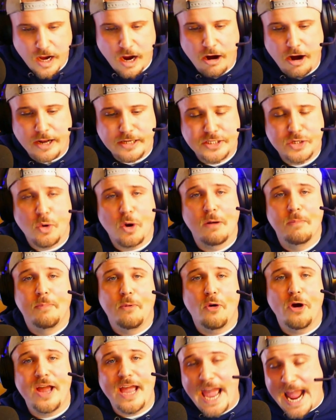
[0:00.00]
All right, so our
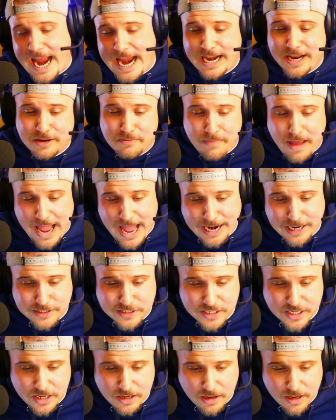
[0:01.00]
boy Aiden
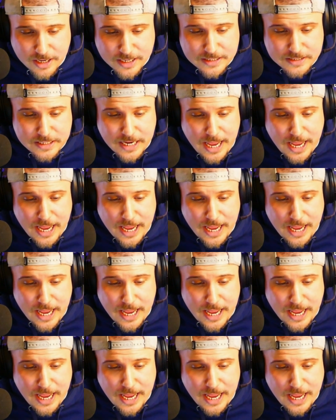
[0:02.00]
Mattis here is